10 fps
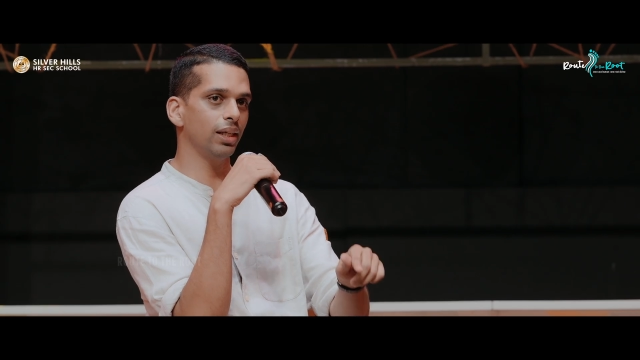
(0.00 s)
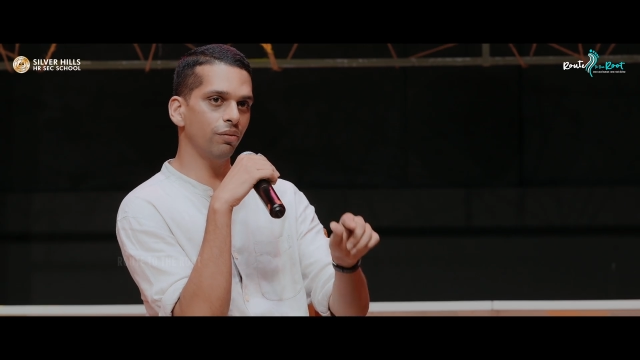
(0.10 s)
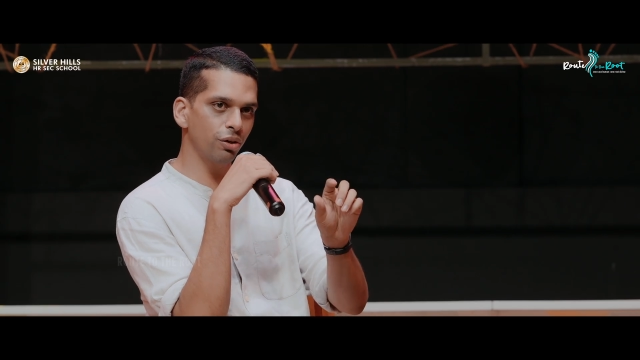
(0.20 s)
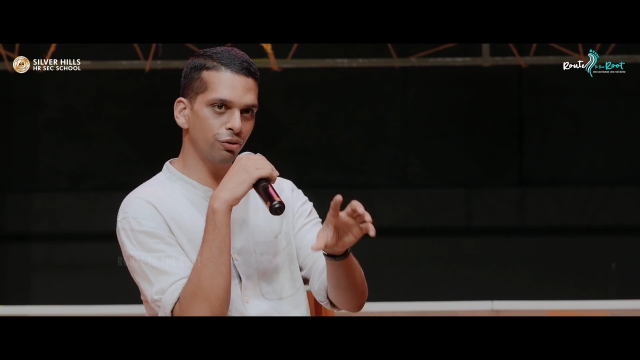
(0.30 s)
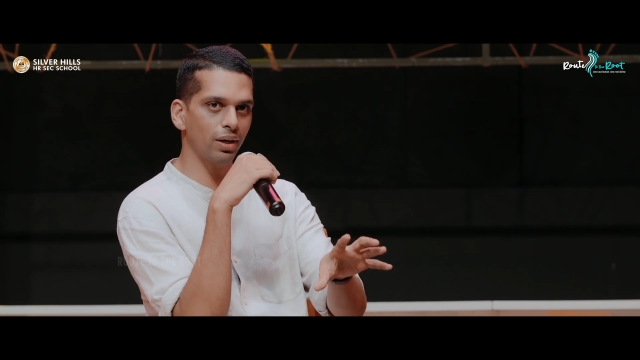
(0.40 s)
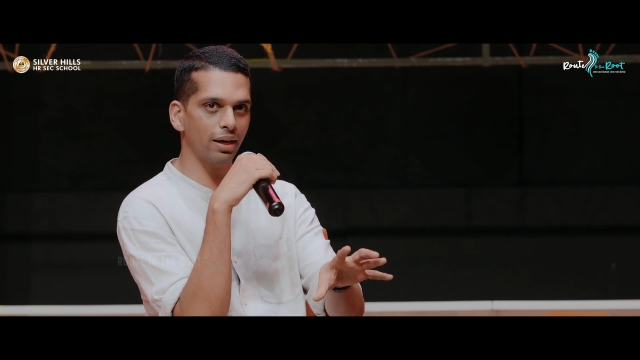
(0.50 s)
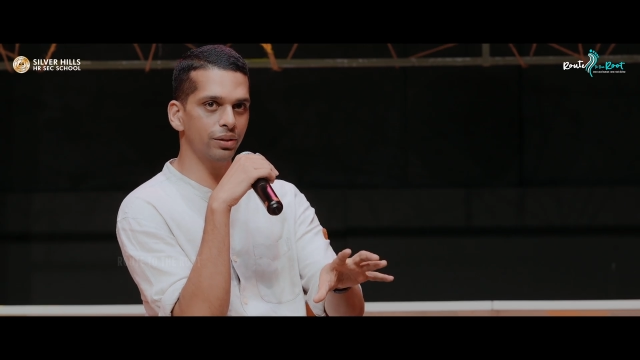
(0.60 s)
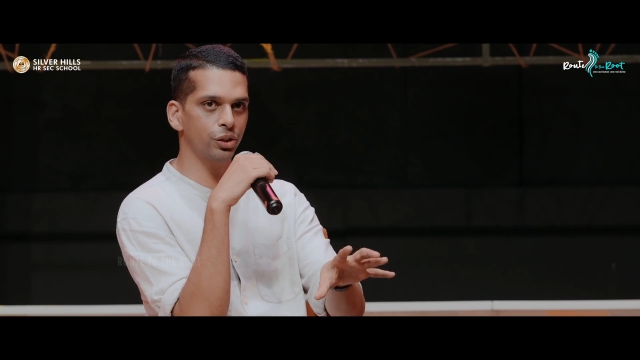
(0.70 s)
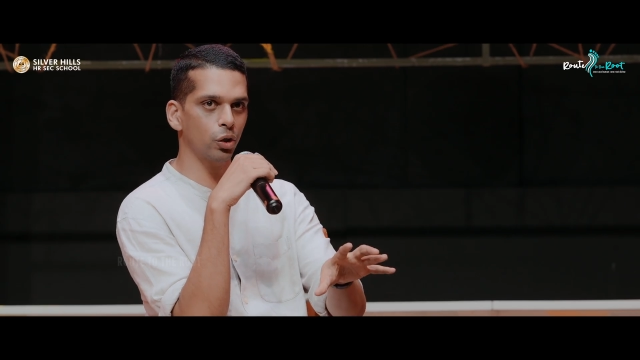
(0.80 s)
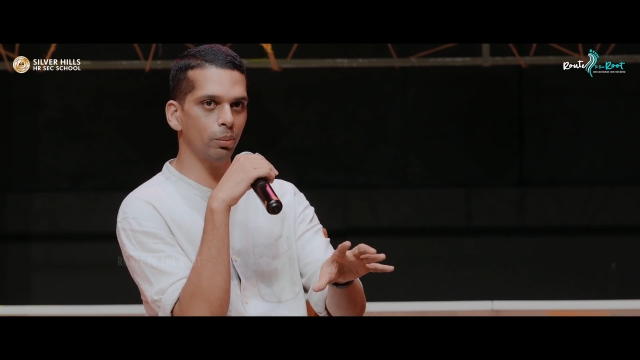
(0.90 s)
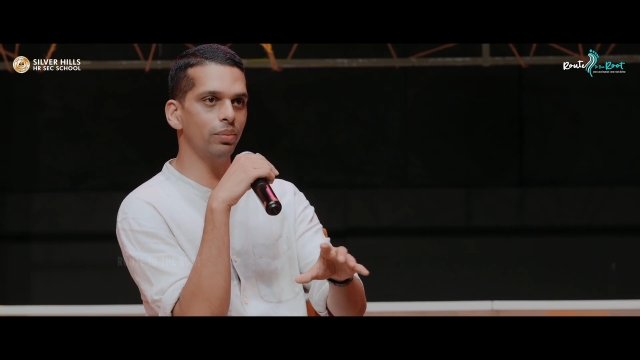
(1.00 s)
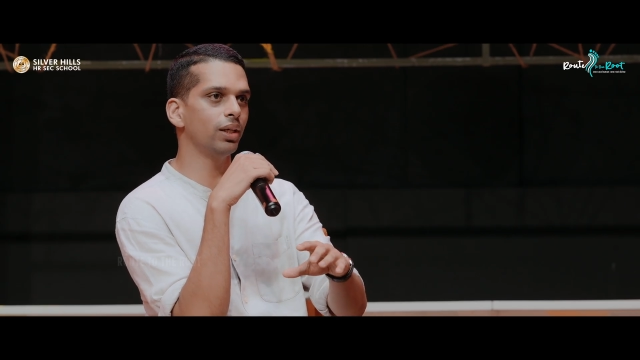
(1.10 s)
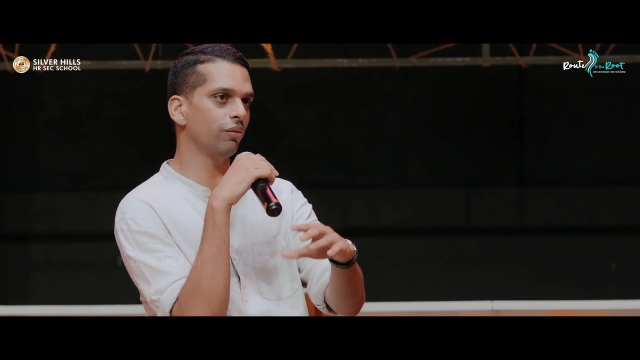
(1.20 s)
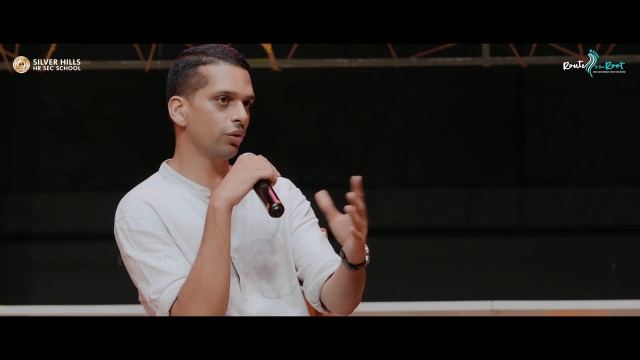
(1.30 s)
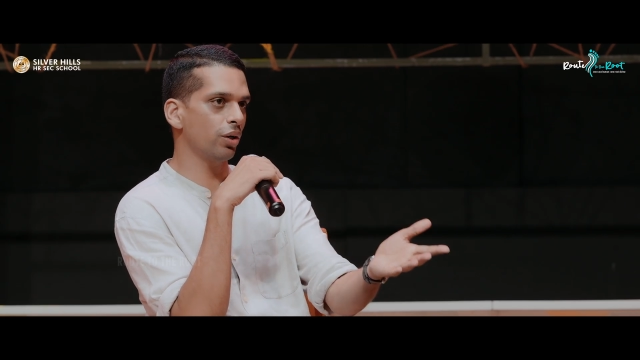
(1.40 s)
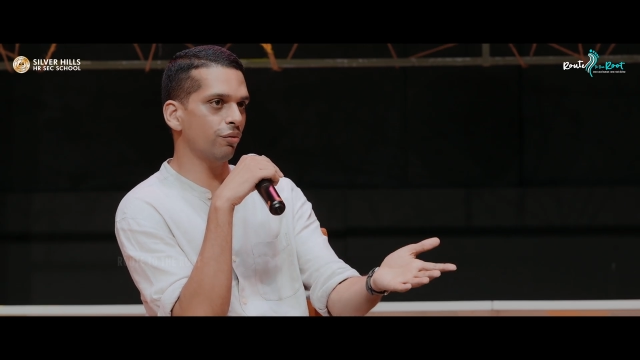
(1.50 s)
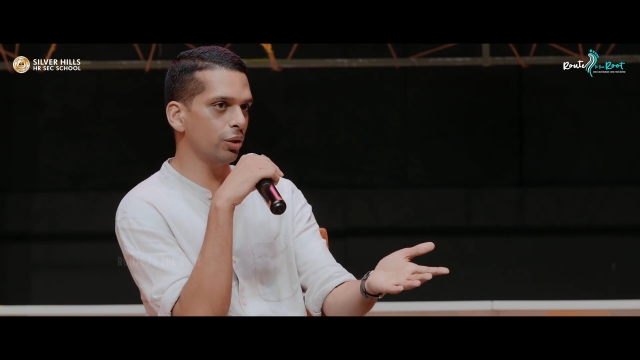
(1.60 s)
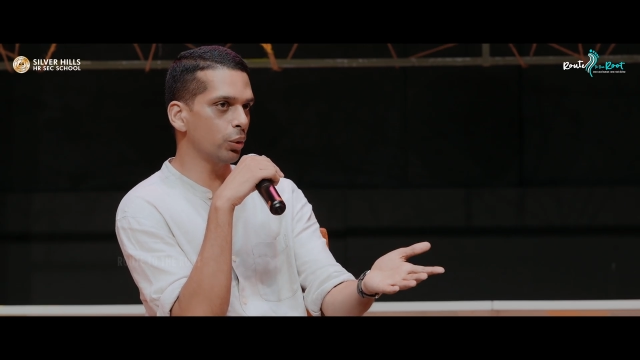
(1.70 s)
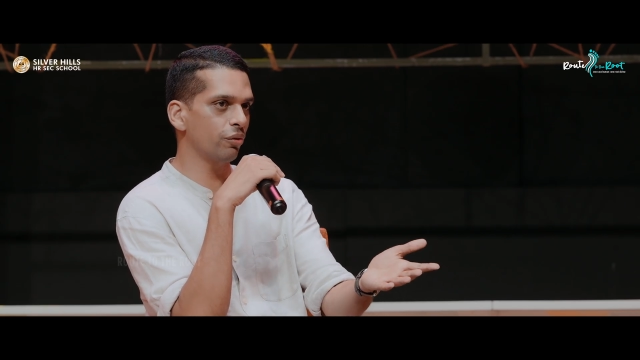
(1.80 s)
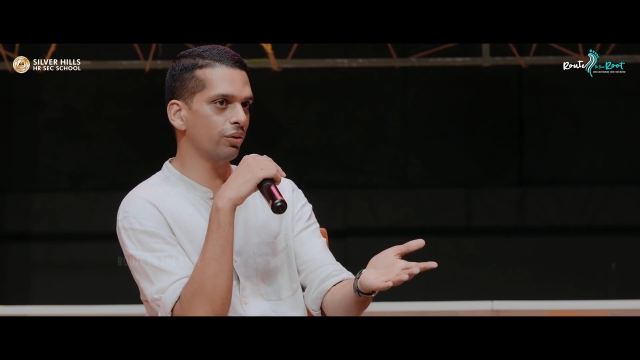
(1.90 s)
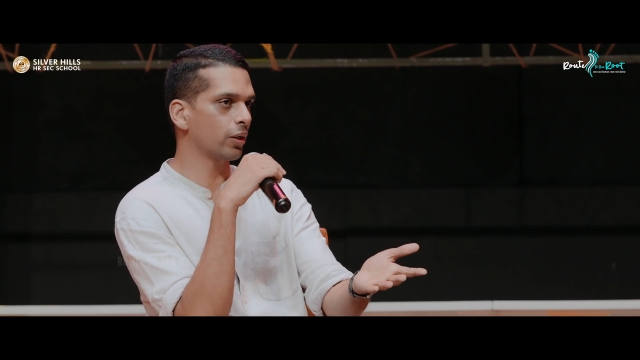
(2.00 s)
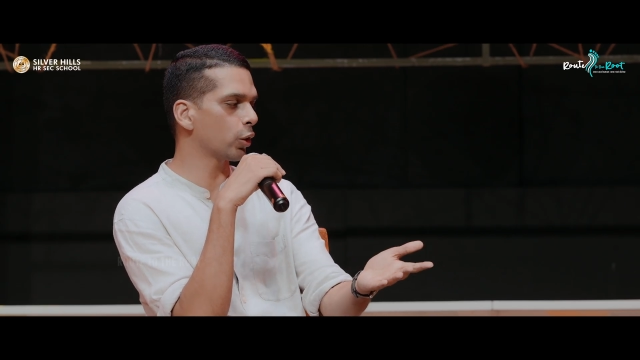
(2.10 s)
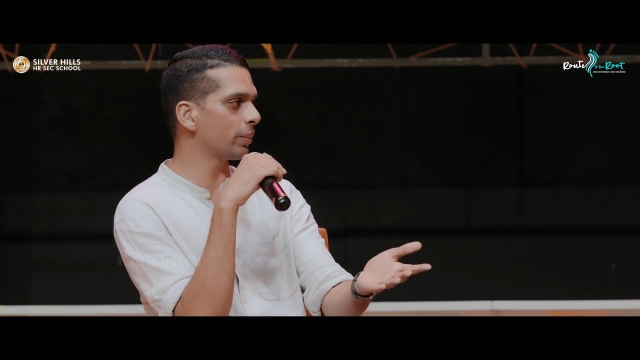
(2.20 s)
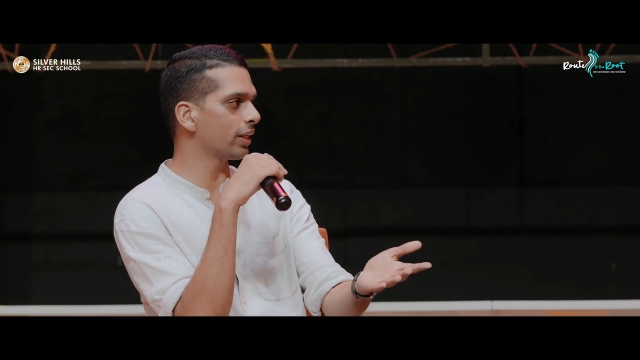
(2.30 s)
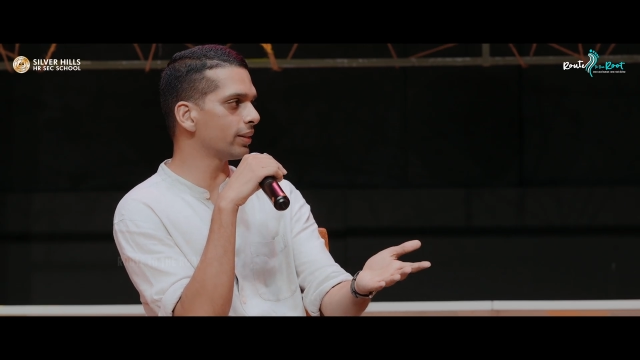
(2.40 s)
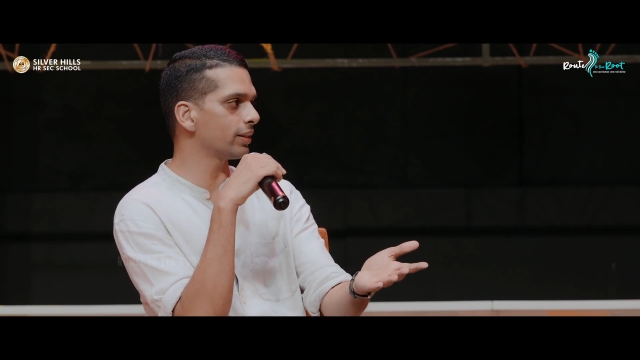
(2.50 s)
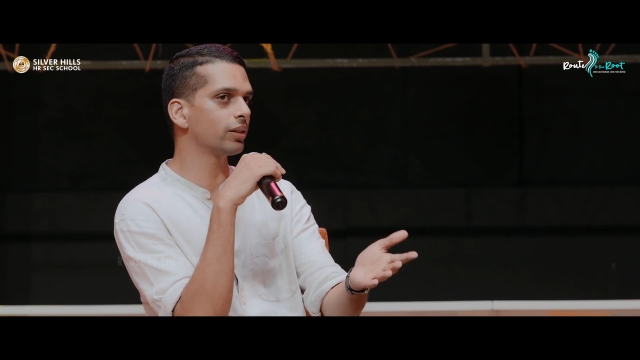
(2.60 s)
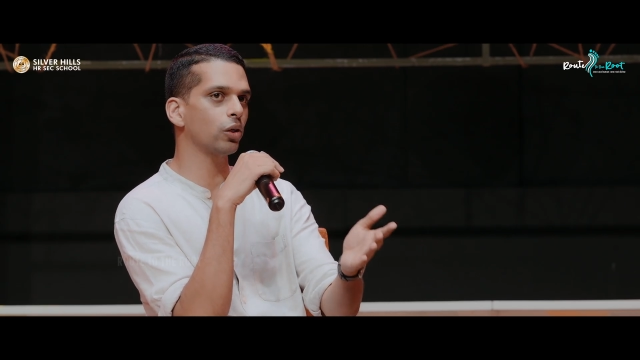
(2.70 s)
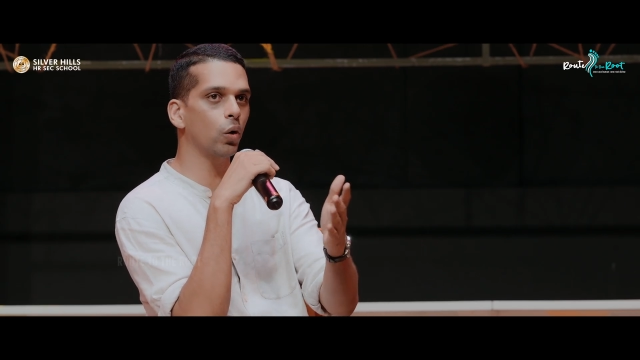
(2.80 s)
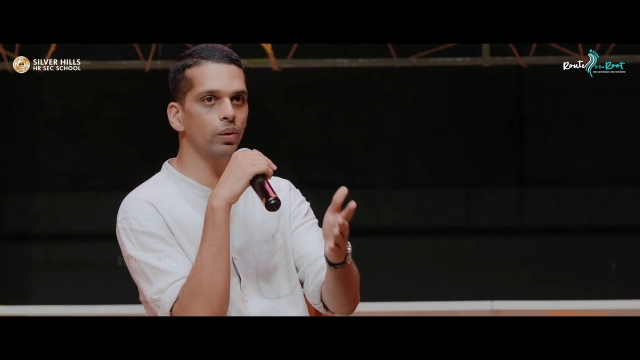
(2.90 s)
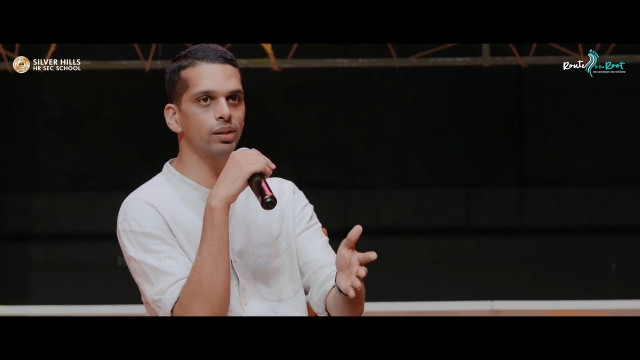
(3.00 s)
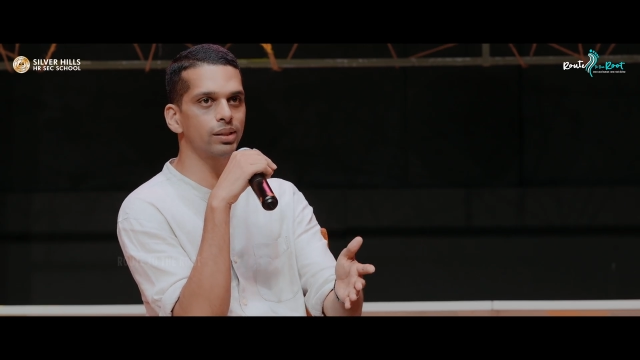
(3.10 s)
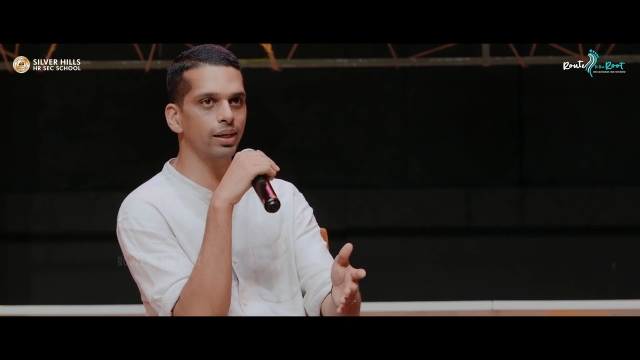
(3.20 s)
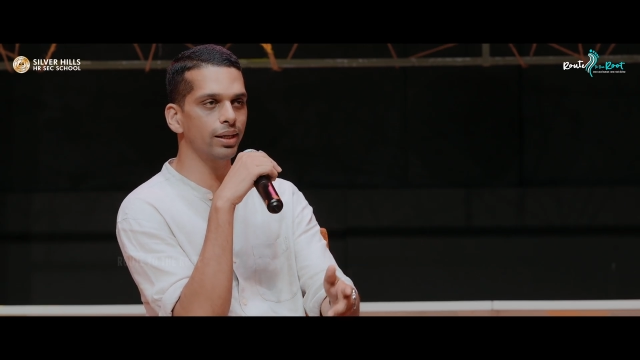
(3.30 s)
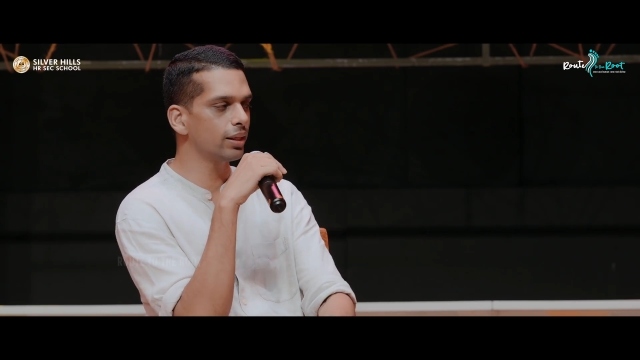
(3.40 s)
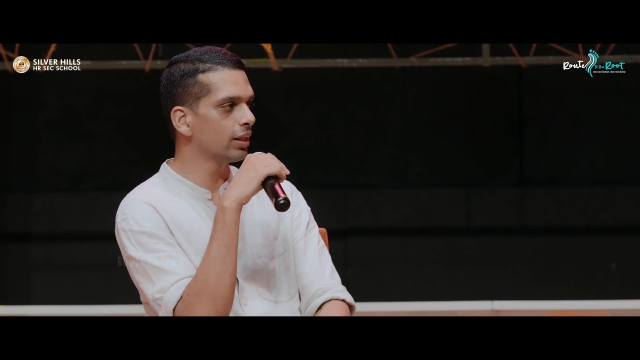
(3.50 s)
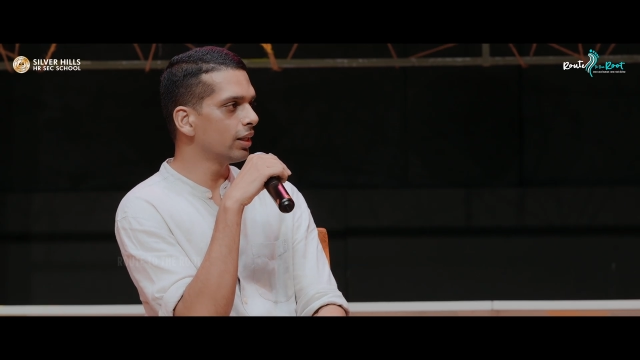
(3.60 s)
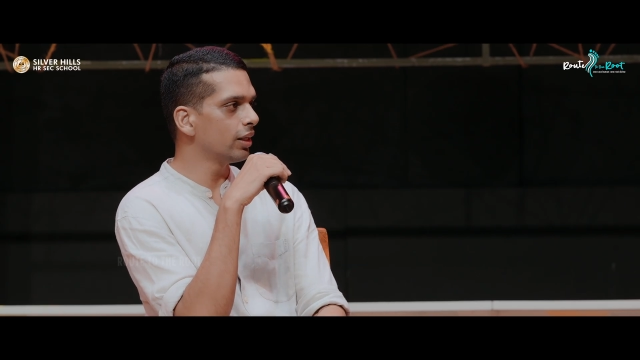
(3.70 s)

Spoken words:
Even if you have a job, even if you have to do it for economic reasons, on the side,